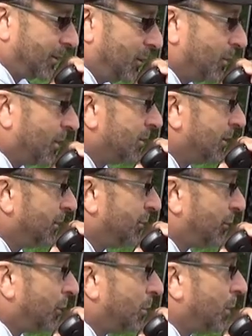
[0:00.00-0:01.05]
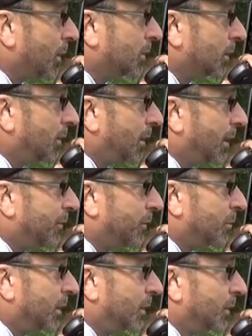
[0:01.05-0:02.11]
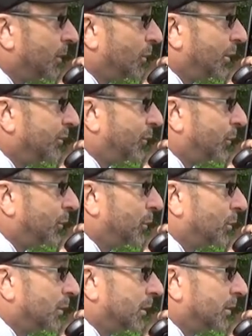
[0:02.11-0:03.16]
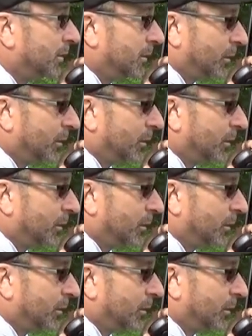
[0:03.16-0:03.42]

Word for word: QRZ for Parks on the Air from Kilo 1421,